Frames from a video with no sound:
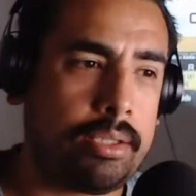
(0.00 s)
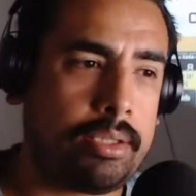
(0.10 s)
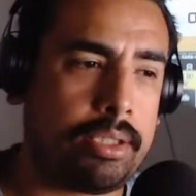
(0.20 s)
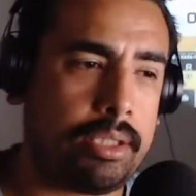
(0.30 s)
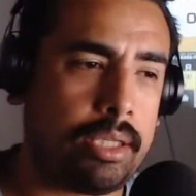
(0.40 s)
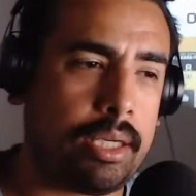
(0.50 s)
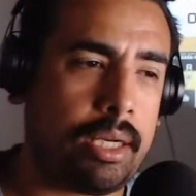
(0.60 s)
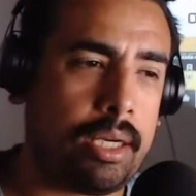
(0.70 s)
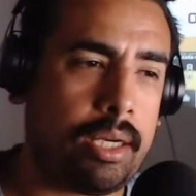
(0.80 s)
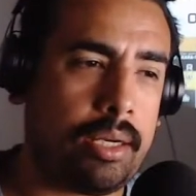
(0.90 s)
to
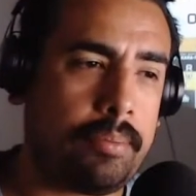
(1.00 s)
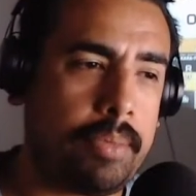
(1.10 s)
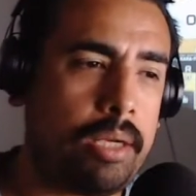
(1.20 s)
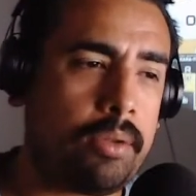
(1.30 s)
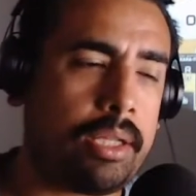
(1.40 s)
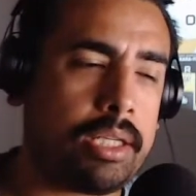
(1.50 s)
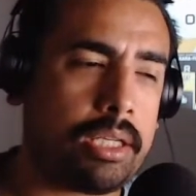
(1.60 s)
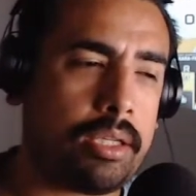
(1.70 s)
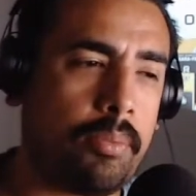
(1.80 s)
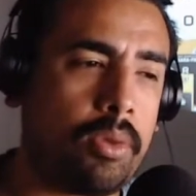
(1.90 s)
the
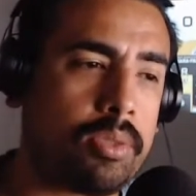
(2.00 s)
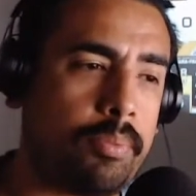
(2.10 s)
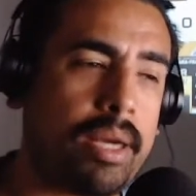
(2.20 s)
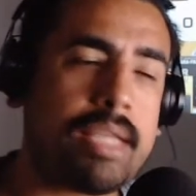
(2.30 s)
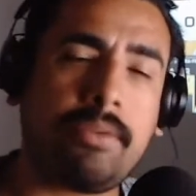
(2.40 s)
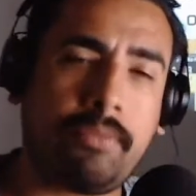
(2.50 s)
most impressive